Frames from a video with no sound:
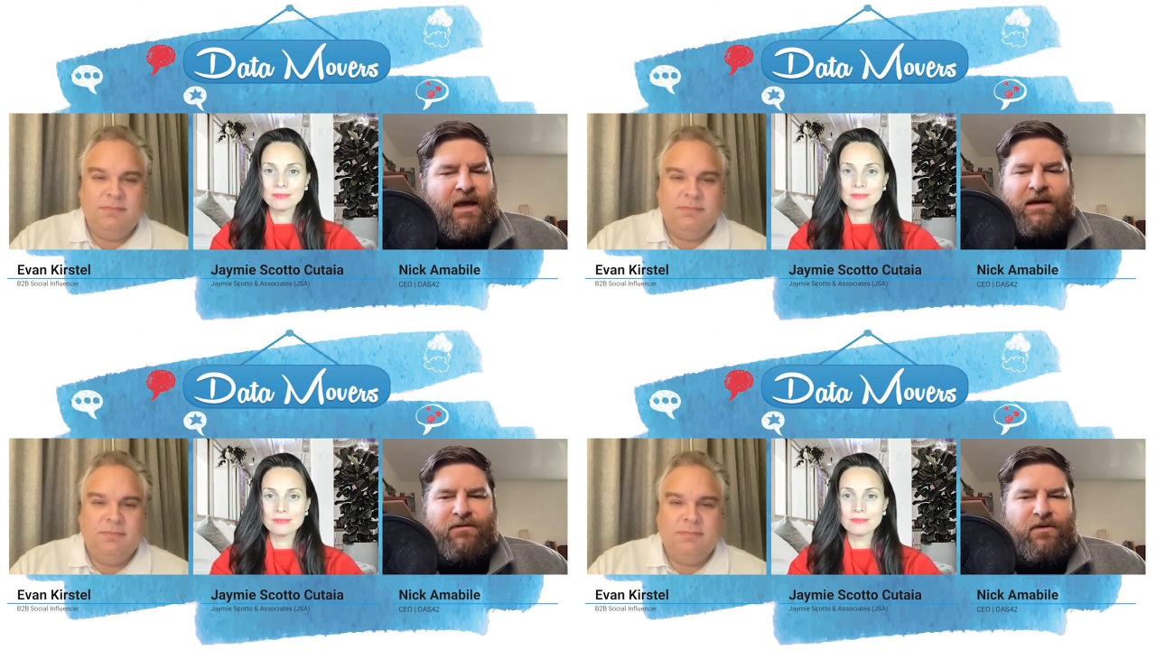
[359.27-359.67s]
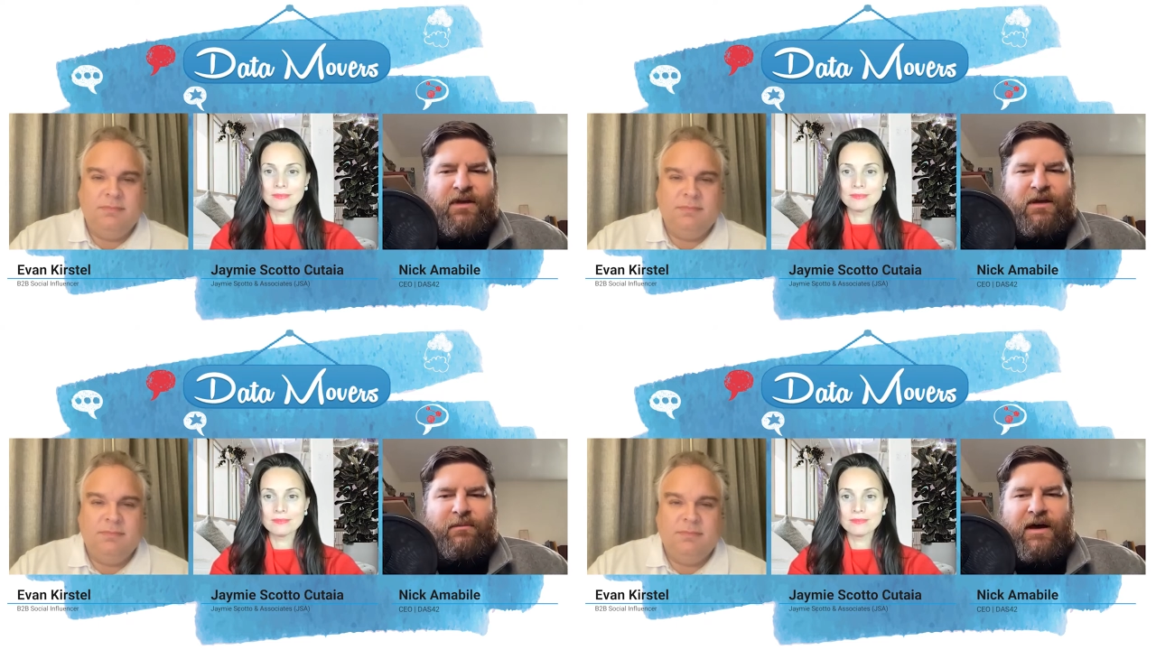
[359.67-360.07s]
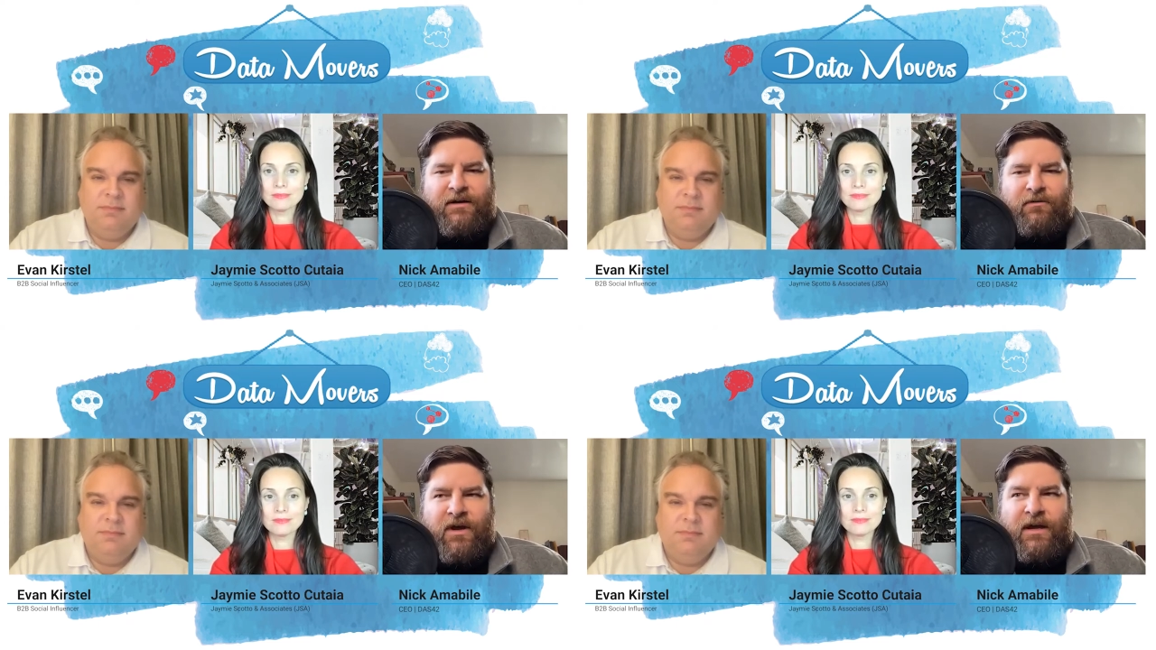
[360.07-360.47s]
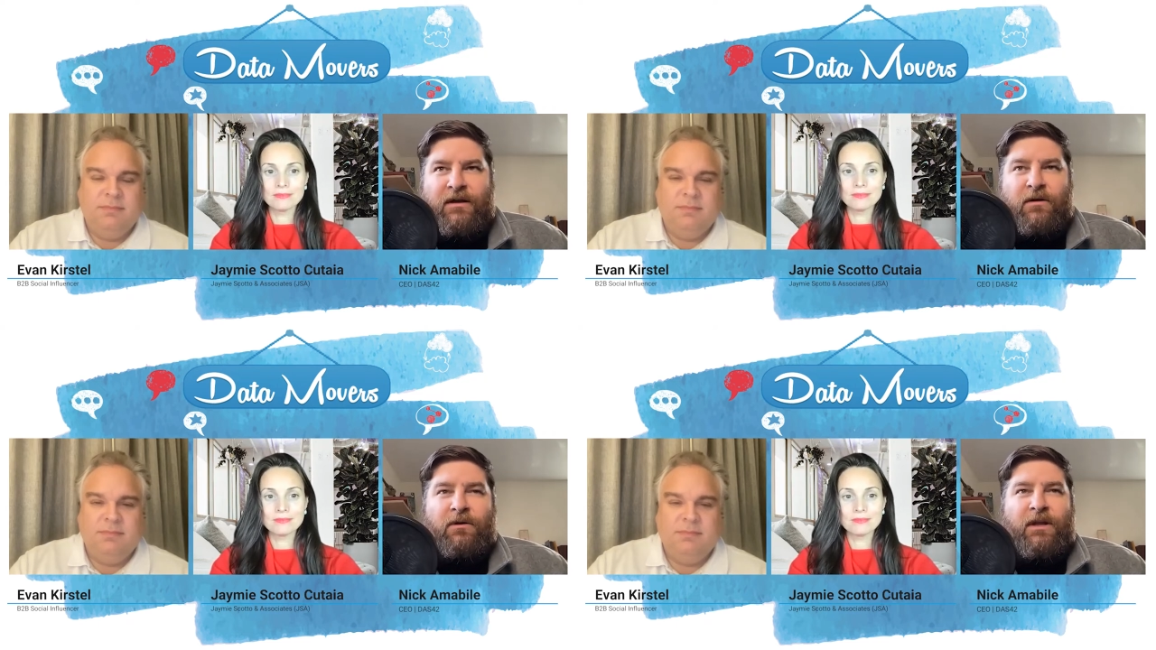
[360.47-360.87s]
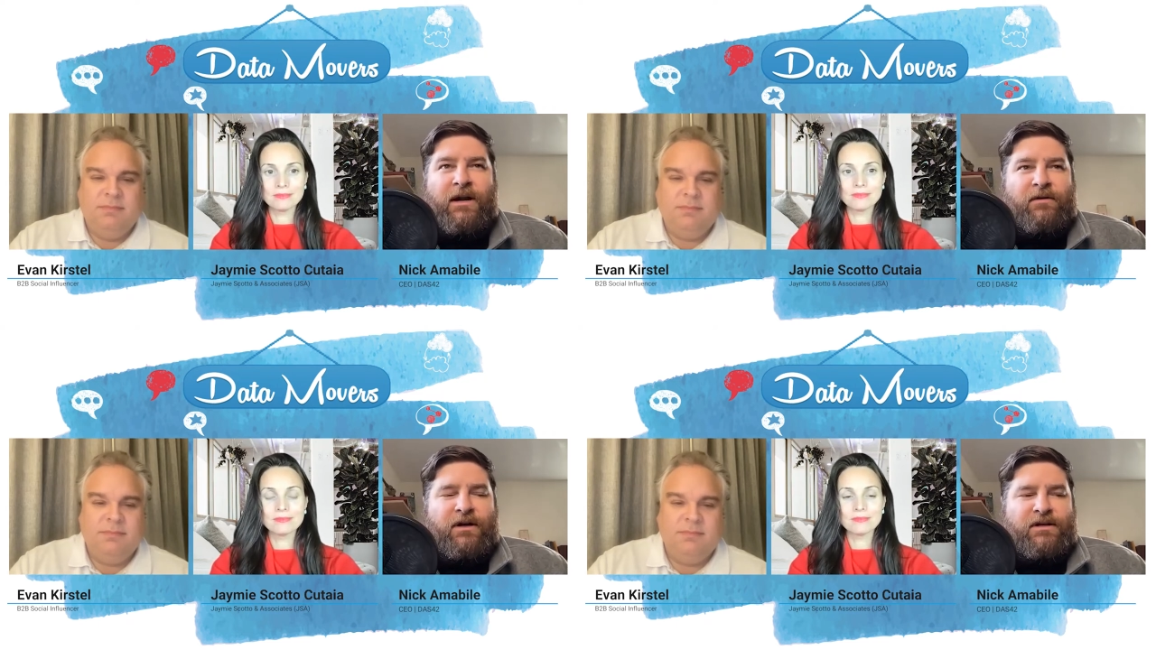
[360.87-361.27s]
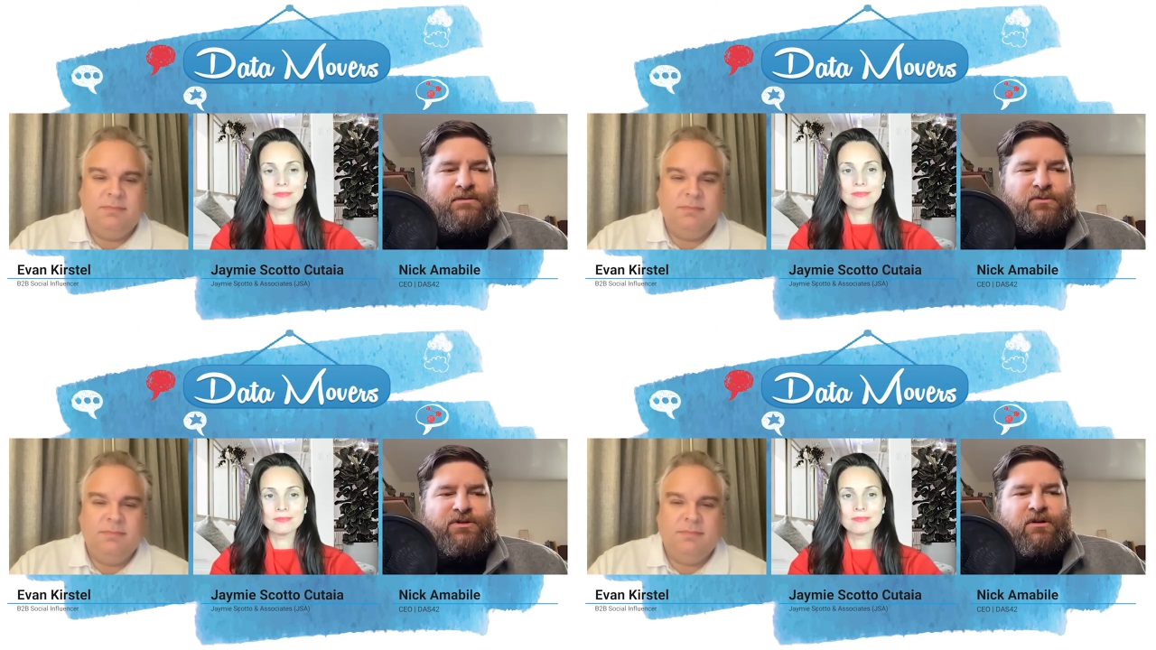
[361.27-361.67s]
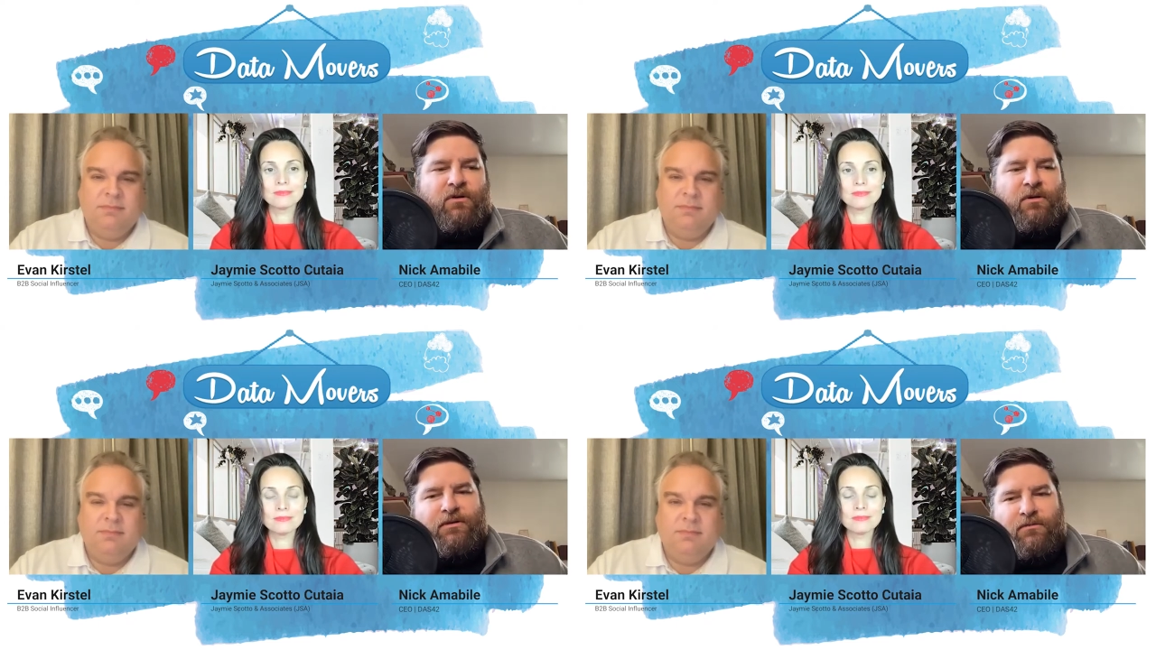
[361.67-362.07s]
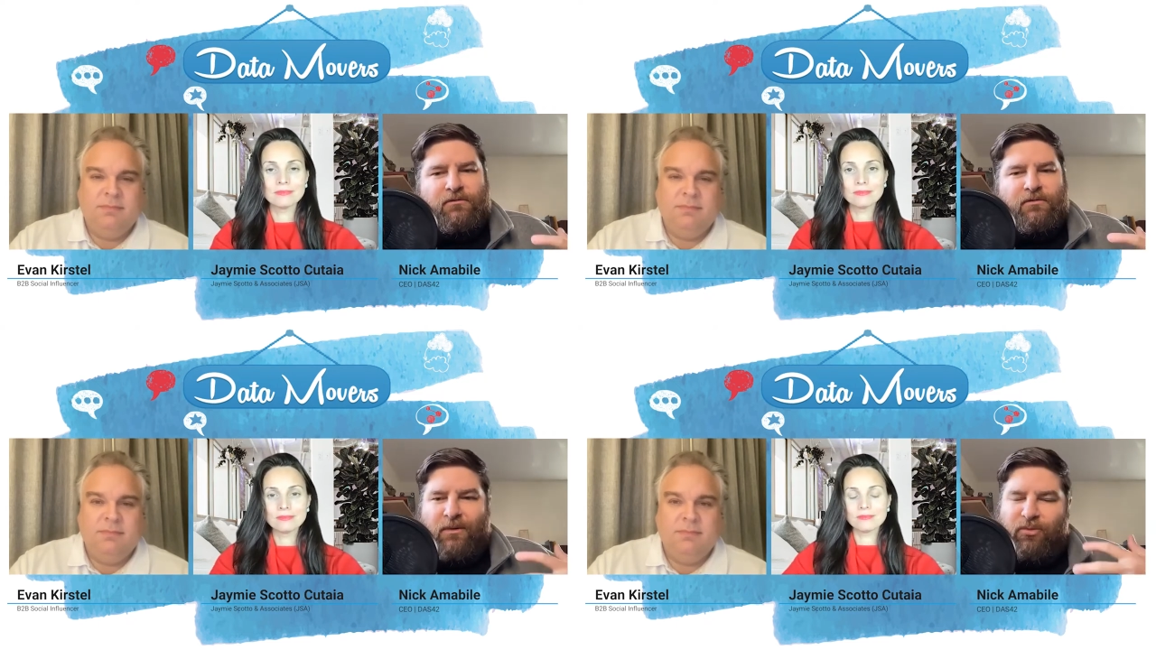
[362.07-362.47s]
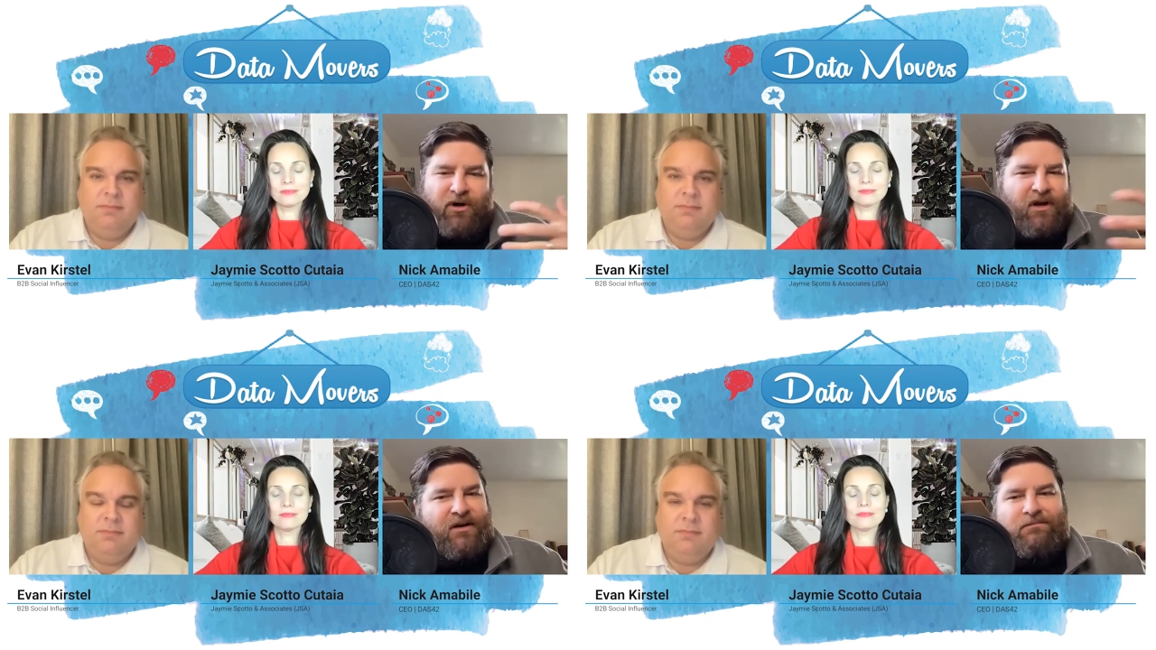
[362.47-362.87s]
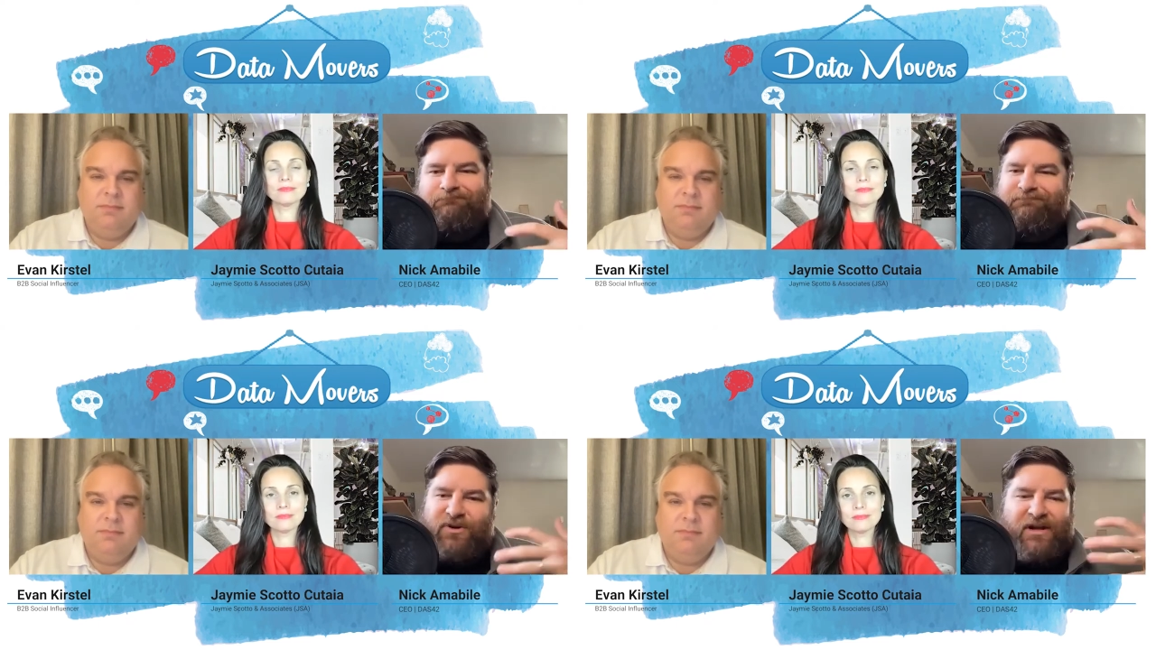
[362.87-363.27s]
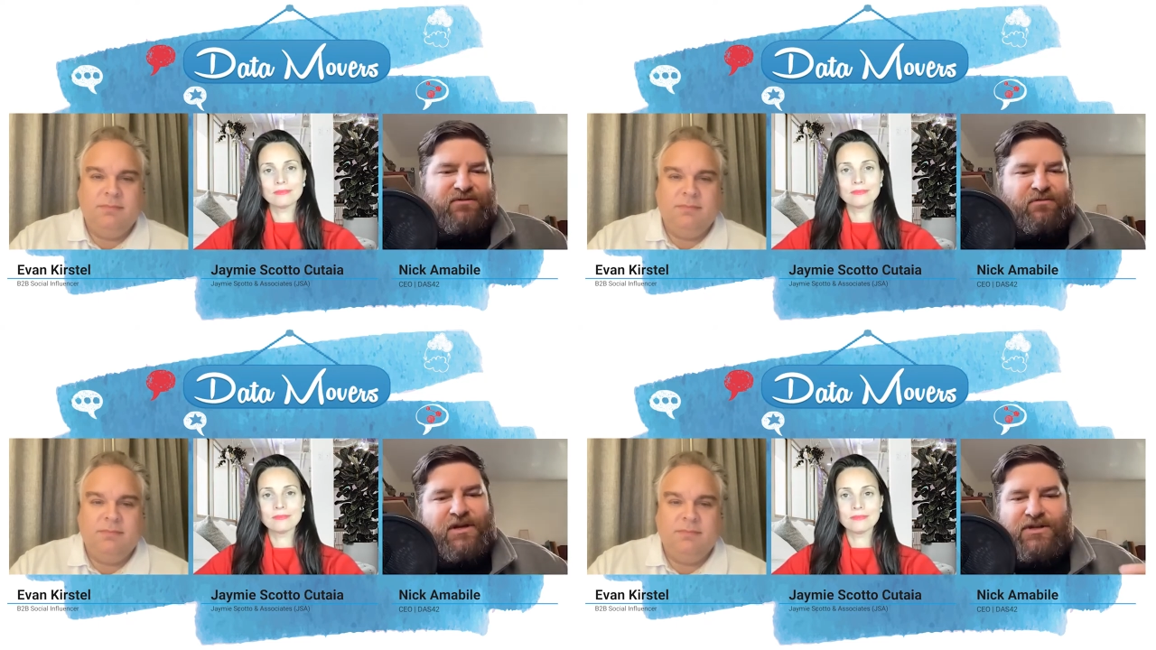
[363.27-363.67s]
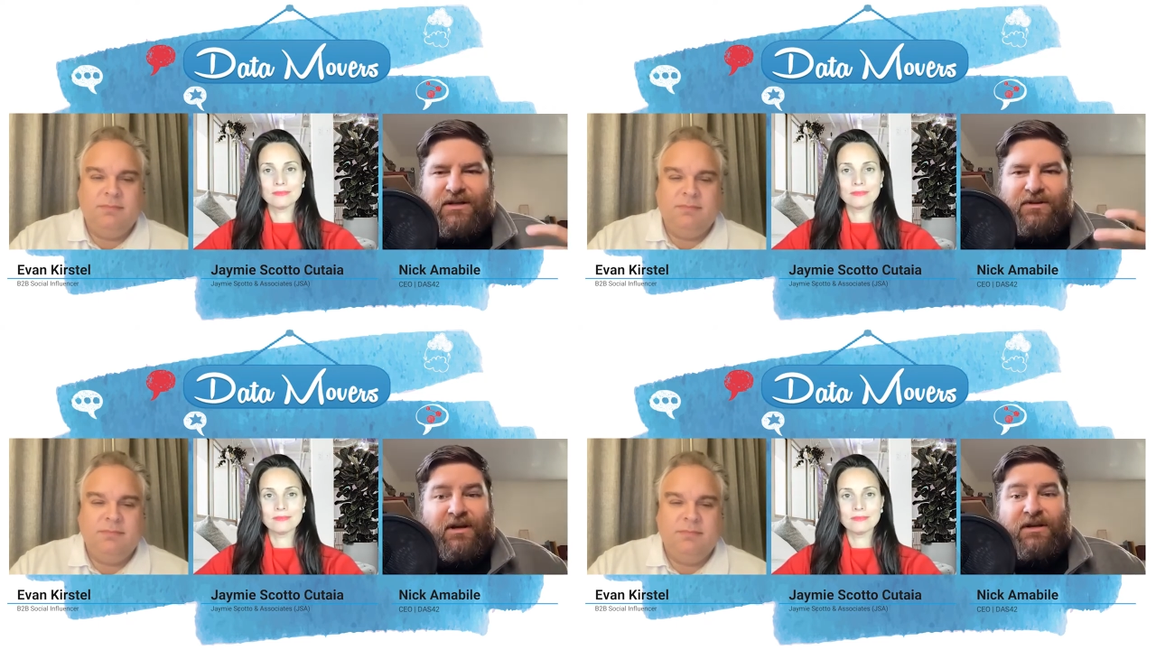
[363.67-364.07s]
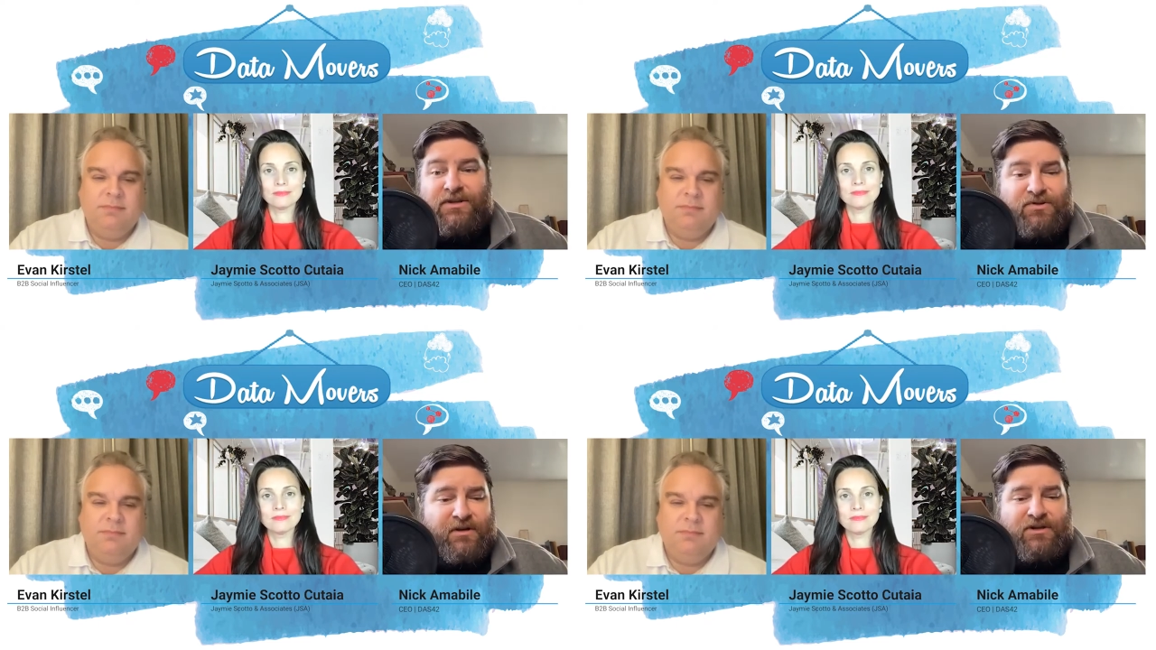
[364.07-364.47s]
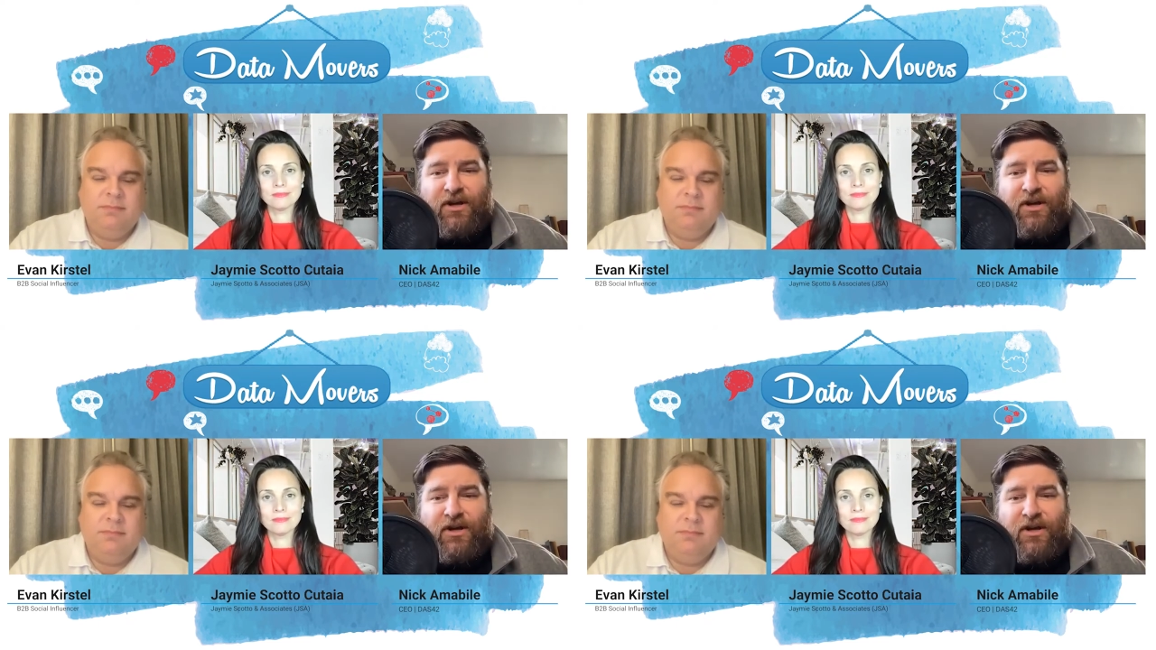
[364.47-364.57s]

Speaker 1: And if you think about it, right, you know, a lot of our customers are going through a broad transformation in their industry in